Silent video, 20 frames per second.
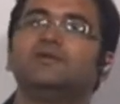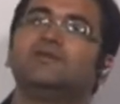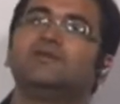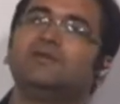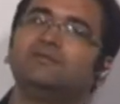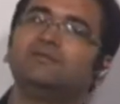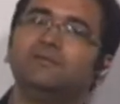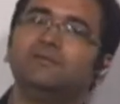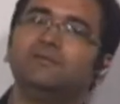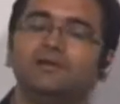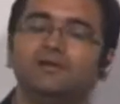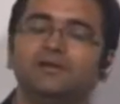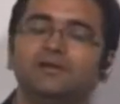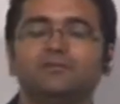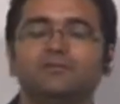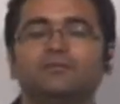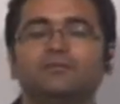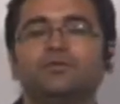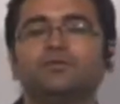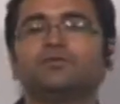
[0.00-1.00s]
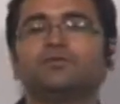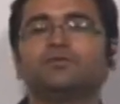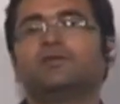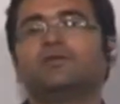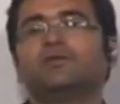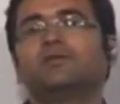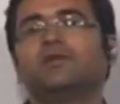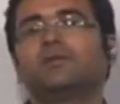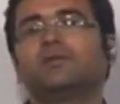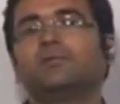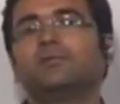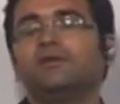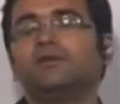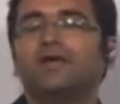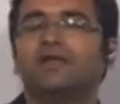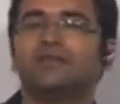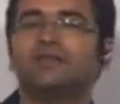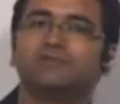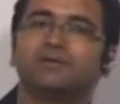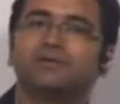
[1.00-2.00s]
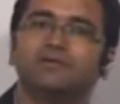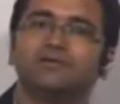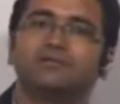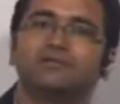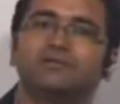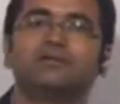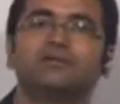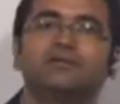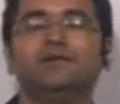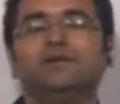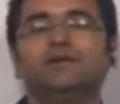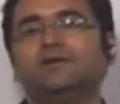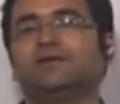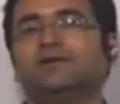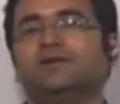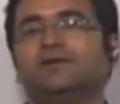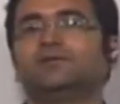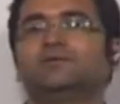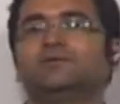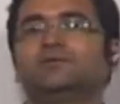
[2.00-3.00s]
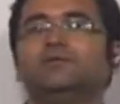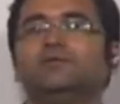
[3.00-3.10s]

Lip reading: they will be both stable as well as linear.